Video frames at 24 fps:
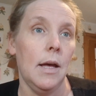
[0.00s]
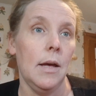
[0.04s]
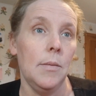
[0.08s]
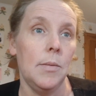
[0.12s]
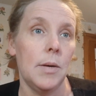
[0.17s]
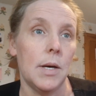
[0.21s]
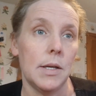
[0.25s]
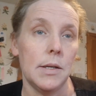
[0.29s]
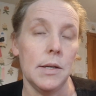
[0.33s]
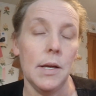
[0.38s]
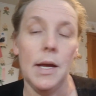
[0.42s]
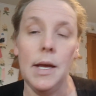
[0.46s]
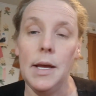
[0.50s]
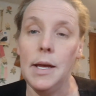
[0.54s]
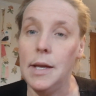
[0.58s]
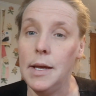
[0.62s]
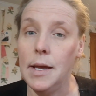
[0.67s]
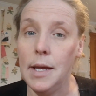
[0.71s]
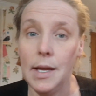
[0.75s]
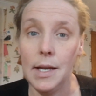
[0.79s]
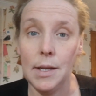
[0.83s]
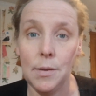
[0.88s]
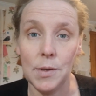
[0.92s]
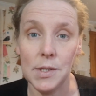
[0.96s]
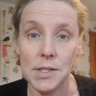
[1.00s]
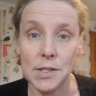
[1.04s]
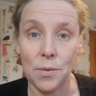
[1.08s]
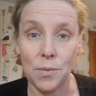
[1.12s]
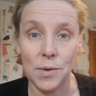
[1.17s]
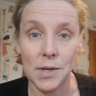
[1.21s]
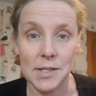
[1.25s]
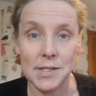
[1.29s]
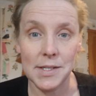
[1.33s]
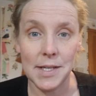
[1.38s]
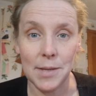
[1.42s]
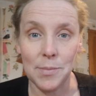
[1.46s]
But, anyways, I
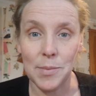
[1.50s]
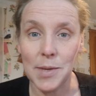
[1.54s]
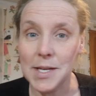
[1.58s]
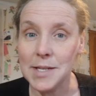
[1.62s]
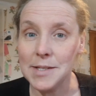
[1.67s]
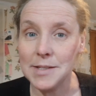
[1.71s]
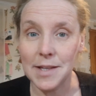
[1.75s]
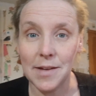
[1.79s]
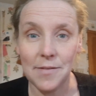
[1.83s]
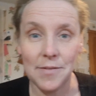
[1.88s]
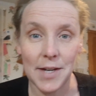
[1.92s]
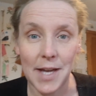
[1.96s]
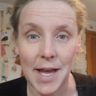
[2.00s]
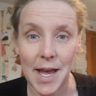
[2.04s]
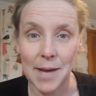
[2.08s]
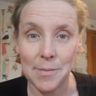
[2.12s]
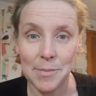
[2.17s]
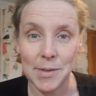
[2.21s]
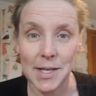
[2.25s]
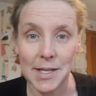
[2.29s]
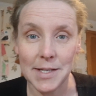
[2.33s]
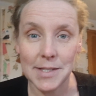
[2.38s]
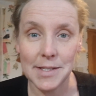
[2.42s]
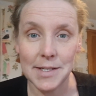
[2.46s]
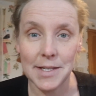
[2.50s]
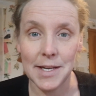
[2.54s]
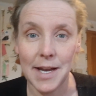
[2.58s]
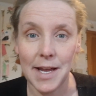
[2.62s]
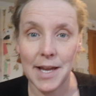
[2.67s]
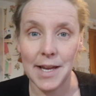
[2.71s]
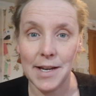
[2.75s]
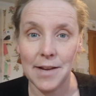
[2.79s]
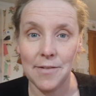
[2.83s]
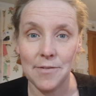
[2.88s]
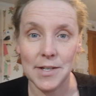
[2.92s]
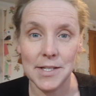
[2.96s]
want to say peace, love, and happiness today
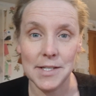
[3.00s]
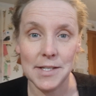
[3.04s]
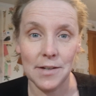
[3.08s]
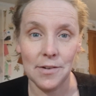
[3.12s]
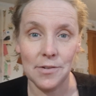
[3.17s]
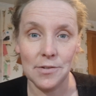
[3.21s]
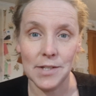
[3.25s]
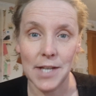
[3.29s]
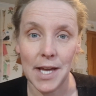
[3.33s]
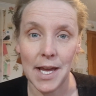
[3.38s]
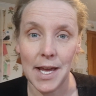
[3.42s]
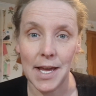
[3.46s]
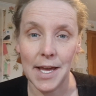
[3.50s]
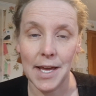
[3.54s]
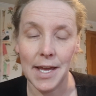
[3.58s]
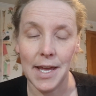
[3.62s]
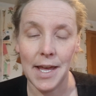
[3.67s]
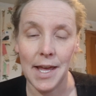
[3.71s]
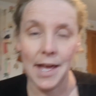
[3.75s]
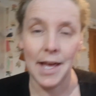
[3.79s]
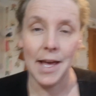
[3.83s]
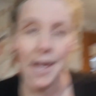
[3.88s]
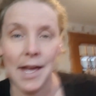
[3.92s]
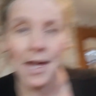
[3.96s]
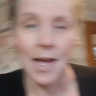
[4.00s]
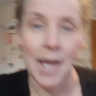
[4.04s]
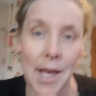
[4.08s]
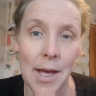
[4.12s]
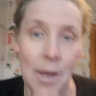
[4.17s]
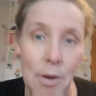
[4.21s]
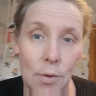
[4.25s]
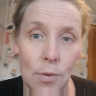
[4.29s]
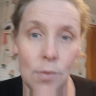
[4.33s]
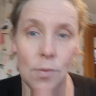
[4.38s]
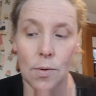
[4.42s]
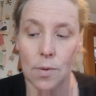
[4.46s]
and every single day.
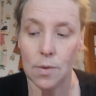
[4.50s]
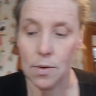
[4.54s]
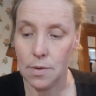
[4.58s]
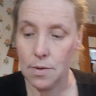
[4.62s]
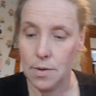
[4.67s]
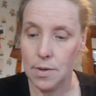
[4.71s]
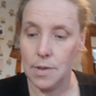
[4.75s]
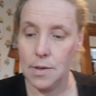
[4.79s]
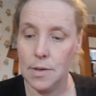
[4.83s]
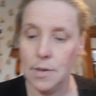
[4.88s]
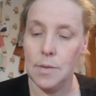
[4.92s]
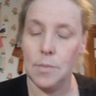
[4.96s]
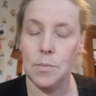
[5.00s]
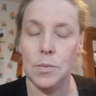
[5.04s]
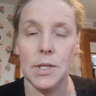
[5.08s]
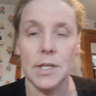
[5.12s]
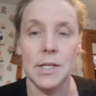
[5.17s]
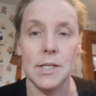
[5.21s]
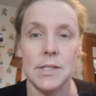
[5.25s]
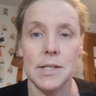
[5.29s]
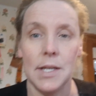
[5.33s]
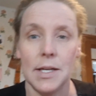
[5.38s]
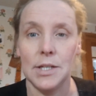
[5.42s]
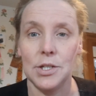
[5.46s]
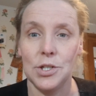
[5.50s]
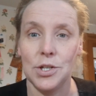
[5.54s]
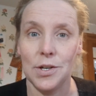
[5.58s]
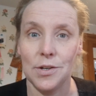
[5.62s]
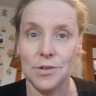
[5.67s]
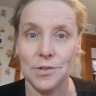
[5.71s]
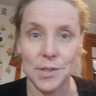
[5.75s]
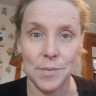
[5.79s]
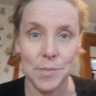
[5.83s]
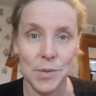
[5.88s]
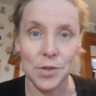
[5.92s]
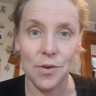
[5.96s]
Ooh. Please like, share,
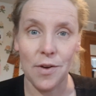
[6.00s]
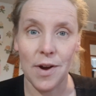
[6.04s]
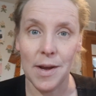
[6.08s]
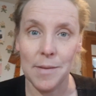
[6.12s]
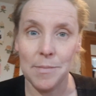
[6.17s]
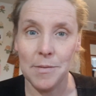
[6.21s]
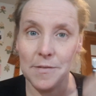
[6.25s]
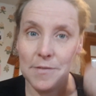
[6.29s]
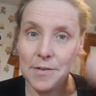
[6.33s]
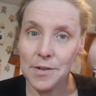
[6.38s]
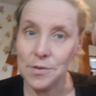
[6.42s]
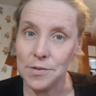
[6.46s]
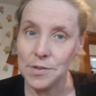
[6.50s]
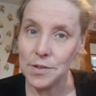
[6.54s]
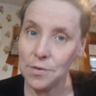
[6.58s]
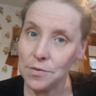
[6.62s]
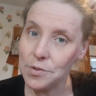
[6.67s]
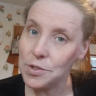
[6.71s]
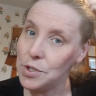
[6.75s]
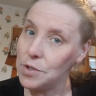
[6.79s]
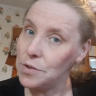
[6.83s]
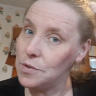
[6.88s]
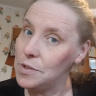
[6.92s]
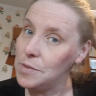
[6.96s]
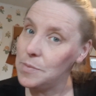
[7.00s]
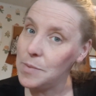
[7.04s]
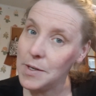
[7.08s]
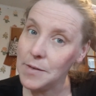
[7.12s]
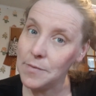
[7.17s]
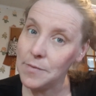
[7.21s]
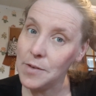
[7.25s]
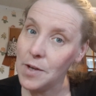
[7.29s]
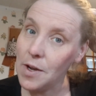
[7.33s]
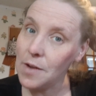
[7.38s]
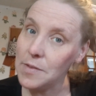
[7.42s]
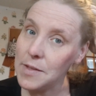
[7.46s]
and subscribe if you so choose. But
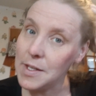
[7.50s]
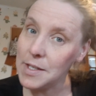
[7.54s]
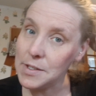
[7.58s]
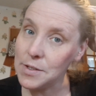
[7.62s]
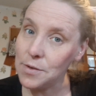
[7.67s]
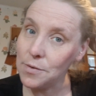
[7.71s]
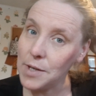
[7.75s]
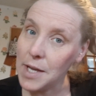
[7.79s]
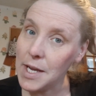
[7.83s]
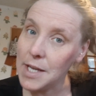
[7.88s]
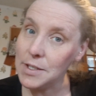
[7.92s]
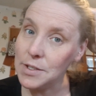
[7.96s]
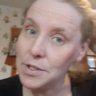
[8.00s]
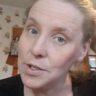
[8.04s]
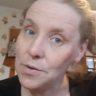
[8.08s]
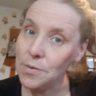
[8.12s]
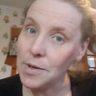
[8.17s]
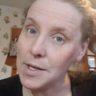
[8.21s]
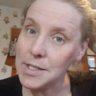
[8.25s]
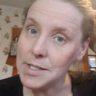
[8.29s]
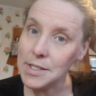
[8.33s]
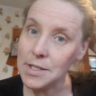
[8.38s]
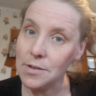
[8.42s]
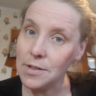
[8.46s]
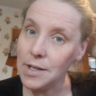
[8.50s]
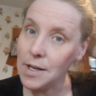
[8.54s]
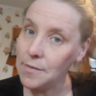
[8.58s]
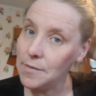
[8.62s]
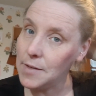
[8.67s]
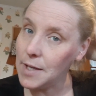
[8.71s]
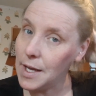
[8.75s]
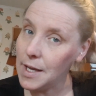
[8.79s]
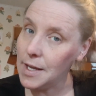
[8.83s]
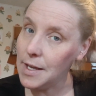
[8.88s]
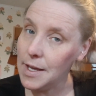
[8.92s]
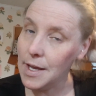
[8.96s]
if not, that's okay too. I still love
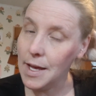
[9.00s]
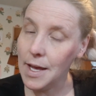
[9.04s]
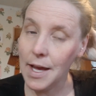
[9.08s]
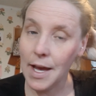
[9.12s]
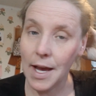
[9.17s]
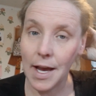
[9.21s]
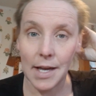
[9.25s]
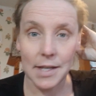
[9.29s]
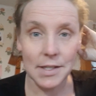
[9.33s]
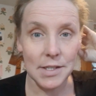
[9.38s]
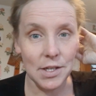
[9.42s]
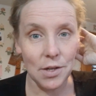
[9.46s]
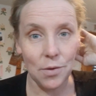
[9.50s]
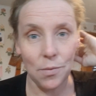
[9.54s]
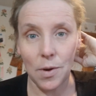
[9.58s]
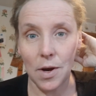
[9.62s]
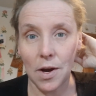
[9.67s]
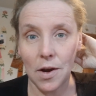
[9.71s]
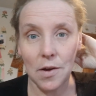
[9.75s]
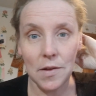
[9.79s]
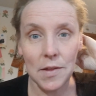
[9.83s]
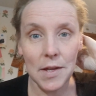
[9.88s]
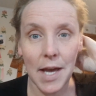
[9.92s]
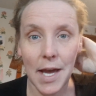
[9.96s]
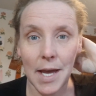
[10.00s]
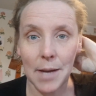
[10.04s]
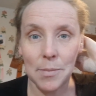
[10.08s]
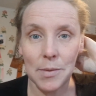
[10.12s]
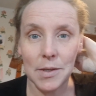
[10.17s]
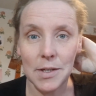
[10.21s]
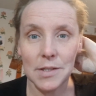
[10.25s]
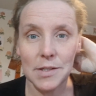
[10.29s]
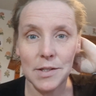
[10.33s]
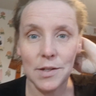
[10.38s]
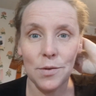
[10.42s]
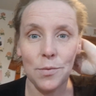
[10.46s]
you. I still want all the
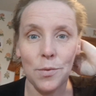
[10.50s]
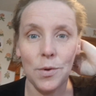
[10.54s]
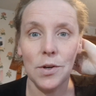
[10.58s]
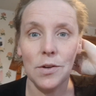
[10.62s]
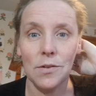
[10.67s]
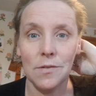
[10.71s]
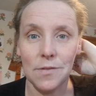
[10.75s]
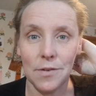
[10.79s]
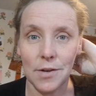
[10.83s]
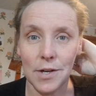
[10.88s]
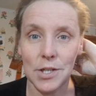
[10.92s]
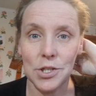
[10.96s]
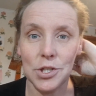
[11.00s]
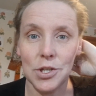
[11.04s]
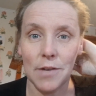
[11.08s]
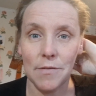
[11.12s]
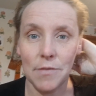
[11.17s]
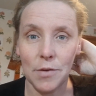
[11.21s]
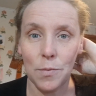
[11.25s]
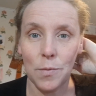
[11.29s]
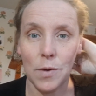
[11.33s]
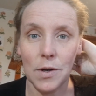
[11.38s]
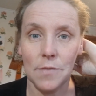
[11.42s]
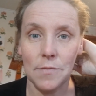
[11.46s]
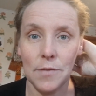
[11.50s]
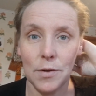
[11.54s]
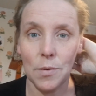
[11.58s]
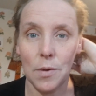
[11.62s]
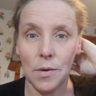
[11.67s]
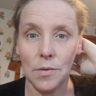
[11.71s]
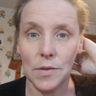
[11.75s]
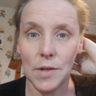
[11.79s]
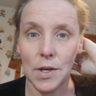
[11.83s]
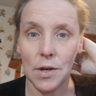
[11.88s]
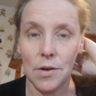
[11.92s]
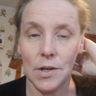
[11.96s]
happiness in the world for each and every one of you
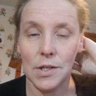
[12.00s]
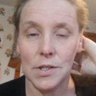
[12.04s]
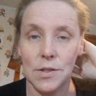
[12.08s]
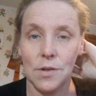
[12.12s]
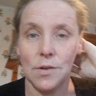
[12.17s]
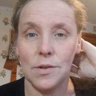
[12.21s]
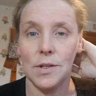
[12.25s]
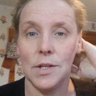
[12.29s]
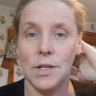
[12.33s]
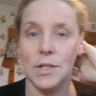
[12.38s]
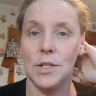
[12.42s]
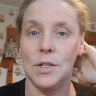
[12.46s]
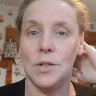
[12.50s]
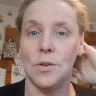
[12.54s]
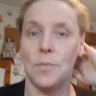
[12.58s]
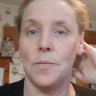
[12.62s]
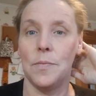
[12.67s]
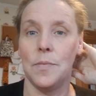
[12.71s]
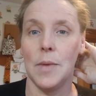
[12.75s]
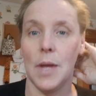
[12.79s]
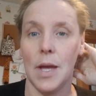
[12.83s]
out there. I certainly do.